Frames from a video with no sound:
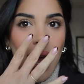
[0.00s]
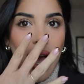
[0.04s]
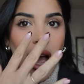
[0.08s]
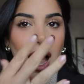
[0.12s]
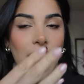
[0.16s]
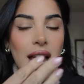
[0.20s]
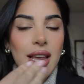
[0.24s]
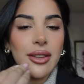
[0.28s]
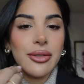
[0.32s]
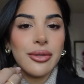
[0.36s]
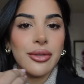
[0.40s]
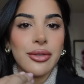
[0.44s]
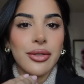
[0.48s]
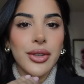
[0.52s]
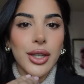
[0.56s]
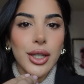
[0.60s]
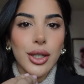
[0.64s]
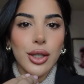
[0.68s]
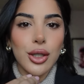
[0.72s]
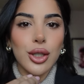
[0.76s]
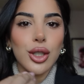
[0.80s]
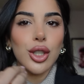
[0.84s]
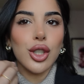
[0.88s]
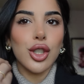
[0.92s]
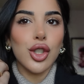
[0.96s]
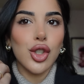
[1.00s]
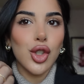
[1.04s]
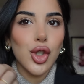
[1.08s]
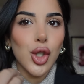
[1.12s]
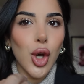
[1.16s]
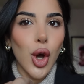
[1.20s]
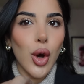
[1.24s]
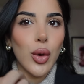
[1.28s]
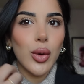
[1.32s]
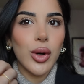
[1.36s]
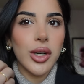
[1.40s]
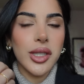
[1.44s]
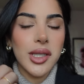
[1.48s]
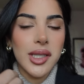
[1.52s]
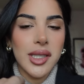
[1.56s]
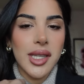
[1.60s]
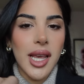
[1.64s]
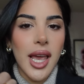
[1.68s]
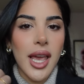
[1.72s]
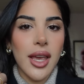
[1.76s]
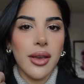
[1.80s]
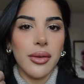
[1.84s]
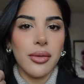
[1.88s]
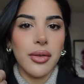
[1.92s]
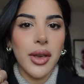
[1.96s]
I feel so
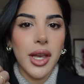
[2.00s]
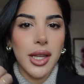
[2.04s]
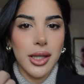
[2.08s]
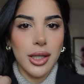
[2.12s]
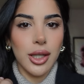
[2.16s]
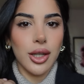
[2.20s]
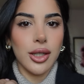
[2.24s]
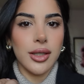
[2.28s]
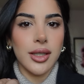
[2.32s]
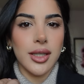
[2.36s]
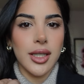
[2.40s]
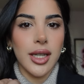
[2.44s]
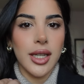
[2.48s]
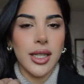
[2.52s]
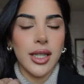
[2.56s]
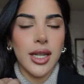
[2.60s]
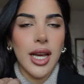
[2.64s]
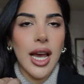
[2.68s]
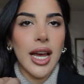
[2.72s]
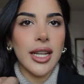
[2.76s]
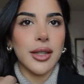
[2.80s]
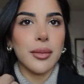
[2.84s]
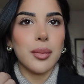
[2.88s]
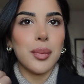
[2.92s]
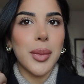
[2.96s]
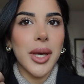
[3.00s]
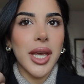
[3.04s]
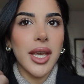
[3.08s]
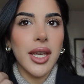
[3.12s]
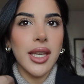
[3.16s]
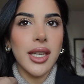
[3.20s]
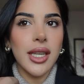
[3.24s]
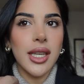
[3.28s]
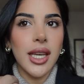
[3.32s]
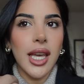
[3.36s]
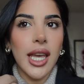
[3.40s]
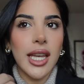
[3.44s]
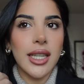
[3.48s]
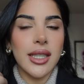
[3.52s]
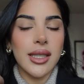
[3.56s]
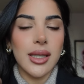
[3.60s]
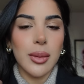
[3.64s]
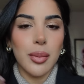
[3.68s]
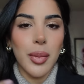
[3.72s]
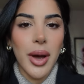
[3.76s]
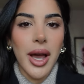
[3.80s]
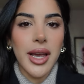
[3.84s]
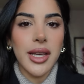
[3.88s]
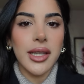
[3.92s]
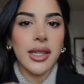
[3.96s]
unsafe in London. And being in
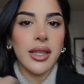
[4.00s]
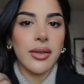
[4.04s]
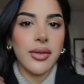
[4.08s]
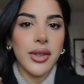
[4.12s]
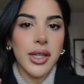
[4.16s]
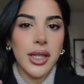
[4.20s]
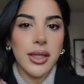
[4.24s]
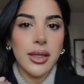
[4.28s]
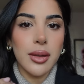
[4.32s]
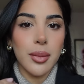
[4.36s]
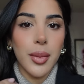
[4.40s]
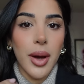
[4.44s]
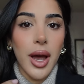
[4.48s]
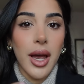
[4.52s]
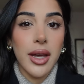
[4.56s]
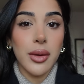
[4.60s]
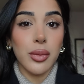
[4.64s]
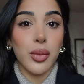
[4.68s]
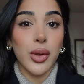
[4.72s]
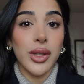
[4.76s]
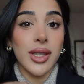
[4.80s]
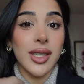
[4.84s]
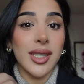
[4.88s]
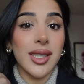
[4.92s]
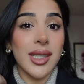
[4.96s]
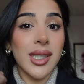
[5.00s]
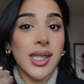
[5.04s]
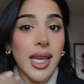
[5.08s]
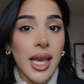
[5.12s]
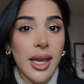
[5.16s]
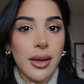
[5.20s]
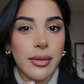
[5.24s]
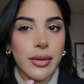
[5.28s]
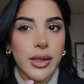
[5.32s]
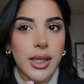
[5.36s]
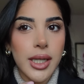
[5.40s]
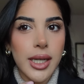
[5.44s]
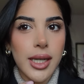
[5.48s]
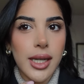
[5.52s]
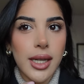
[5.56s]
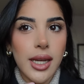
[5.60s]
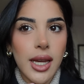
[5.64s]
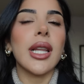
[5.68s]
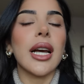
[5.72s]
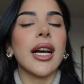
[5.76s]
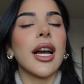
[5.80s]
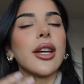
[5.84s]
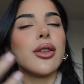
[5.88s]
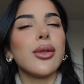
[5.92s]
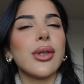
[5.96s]
Dubai and living in Dubai with the safety,
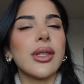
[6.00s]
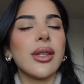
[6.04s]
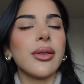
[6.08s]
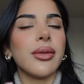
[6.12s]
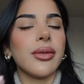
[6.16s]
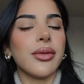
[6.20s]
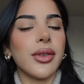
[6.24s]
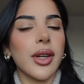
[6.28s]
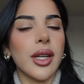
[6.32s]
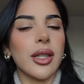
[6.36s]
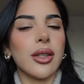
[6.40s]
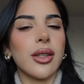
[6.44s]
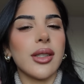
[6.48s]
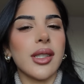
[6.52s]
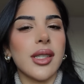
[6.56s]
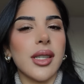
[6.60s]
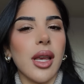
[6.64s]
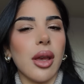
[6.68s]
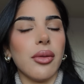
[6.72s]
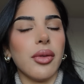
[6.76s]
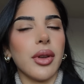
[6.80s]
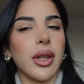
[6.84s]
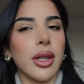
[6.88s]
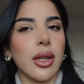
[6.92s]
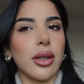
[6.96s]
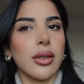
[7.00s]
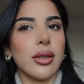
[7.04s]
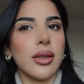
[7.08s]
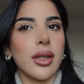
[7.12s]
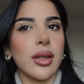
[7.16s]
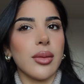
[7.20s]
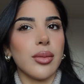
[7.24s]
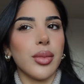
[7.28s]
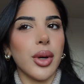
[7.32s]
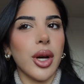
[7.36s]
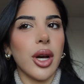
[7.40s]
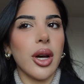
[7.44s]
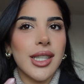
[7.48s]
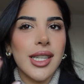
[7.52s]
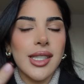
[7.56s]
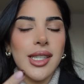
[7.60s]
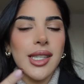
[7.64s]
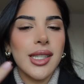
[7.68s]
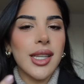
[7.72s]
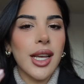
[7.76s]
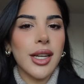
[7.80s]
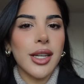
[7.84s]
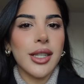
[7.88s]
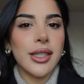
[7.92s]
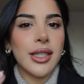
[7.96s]
like, I used to feel unsafe in London, but this
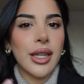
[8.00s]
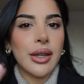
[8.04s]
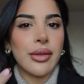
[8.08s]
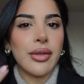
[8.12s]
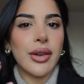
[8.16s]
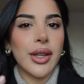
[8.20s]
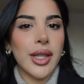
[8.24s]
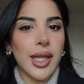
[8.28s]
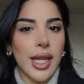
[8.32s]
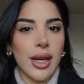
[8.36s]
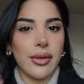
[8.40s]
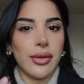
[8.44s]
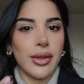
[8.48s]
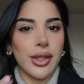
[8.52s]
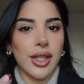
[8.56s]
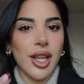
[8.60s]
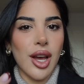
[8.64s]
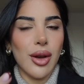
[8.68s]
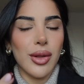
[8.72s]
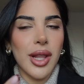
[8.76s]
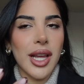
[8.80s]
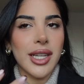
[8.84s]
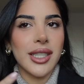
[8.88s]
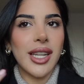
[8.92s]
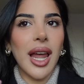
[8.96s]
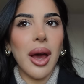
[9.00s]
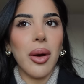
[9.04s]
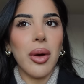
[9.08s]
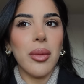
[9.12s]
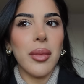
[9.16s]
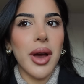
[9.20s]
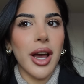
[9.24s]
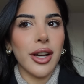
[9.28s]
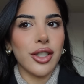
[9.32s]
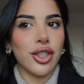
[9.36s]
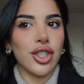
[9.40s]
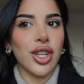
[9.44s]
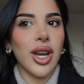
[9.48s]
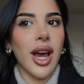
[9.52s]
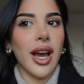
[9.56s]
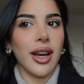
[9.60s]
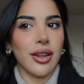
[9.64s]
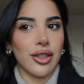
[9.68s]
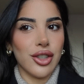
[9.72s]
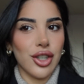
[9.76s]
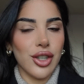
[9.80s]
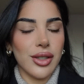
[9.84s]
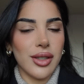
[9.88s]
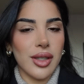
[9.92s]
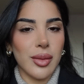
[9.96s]
is like a different level now. Like, now I'm actually
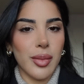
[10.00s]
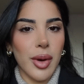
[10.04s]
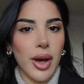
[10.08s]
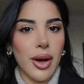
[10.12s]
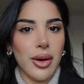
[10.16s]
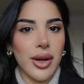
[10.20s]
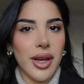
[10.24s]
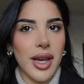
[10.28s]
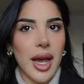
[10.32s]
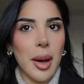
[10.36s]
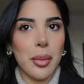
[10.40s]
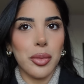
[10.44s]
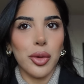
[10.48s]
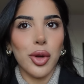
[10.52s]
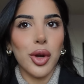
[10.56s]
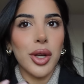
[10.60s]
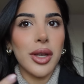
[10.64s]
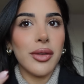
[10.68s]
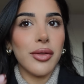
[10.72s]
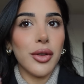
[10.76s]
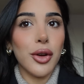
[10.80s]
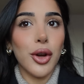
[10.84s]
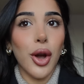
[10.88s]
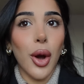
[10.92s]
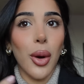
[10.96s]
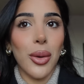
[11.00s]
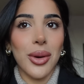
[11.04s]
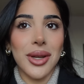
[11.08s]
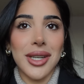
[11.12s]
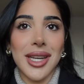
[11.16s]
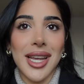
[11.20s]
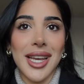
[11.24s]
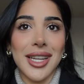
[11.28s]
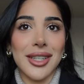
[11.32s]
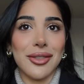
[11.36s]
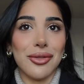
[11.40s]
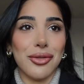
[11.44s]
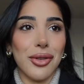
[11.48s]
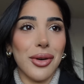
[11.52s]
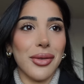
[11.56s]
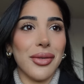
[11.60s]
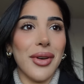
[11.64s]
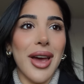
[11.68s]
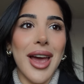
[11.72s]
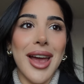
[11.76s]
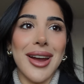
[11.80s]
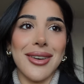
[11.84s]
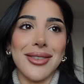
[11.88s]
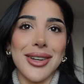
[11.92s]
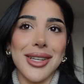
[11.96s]
anxious about it. I'm not even going in rough
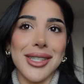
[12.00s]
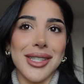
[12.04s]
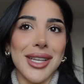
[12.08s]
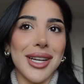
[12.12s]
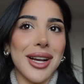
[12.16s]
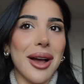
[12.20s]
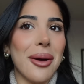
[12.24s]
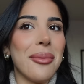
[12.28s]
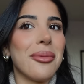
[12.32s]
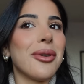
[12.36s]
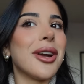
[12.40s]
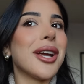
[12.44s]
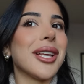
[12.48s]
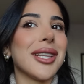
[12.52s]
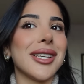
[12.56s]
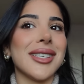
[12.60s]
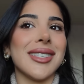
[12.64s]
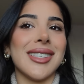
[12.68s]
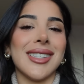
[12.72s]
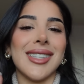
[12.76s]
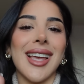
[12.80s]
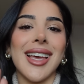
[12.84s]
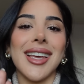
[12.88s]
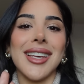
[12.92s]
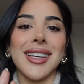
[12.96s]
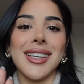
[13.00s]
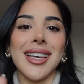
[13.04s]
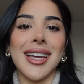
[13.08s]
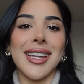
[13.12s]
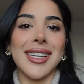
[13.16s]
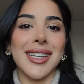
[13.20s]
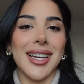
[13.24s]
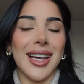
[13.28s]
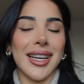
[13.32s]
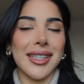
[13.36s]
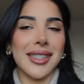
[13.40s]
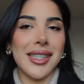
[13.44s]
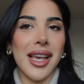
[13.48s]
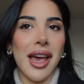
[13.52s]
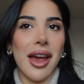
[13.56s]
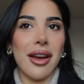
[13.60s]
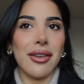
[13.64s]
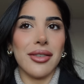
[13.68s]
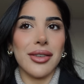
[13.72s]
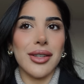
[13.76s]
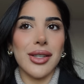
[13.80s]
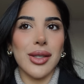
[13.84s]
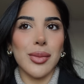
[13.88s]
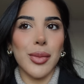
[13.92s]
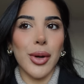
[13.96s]
areas. Like, I'm really staying in nice
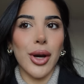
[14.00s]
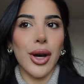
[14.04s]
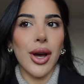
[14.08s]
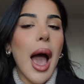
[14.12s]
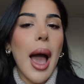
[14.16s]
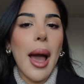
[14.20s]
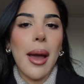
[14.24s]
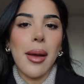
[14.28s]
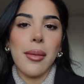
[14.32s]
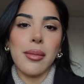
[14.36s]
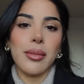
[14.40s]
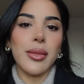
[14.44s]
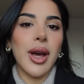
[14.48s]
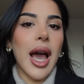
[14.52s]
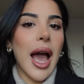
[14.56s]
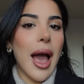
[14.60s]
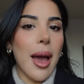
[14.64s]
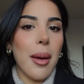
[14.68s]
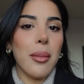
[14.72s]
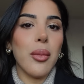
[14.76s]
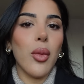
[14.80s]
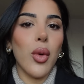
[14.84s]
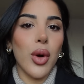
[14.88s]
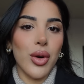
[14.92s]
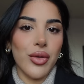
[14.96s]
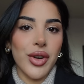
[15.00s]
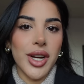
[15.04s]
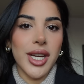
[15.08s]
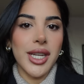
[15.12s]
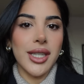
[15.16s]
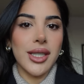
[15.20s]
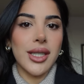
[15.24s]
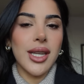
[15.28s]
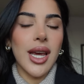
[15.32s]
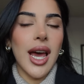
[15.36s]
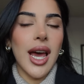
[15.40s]
areas, but I'm worried,